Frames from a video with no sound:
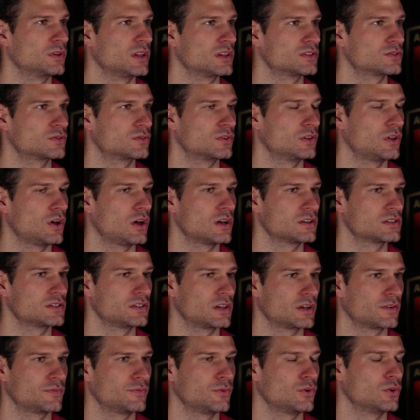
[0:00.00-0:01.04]
with that sort of loss.
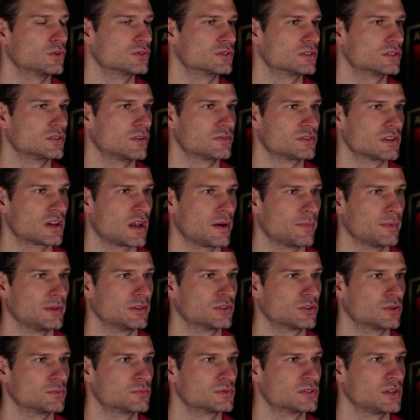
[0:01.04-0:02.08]
Nick Foles has obviously come
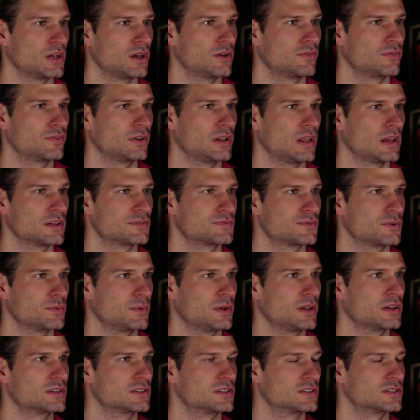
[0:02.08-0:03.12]
into himself for the last few
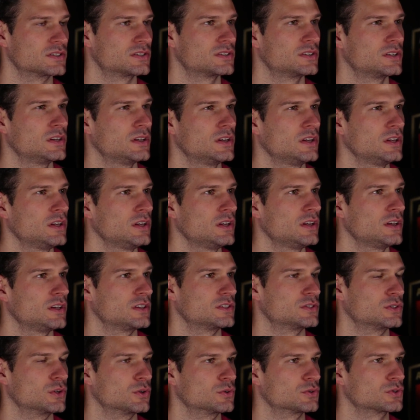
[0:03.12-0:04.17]
weeks. He's
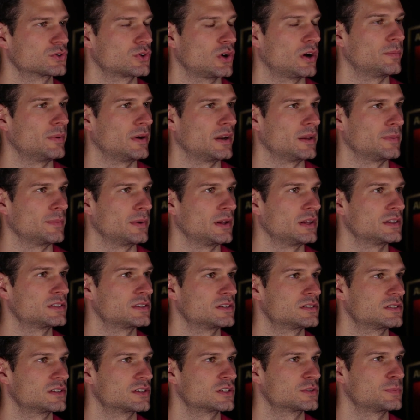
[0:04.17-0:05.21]
he's no scrub by any means.
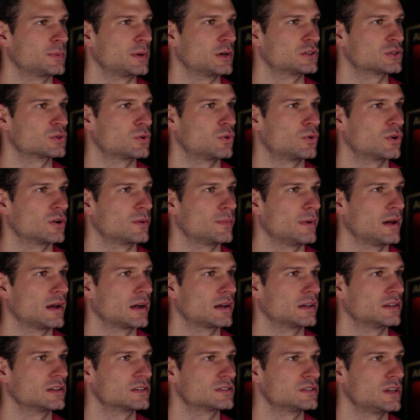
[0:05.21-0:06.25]
He's an experienced
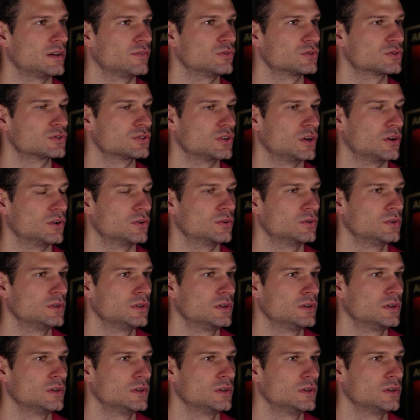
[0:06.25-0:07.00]
quarterback at this level, so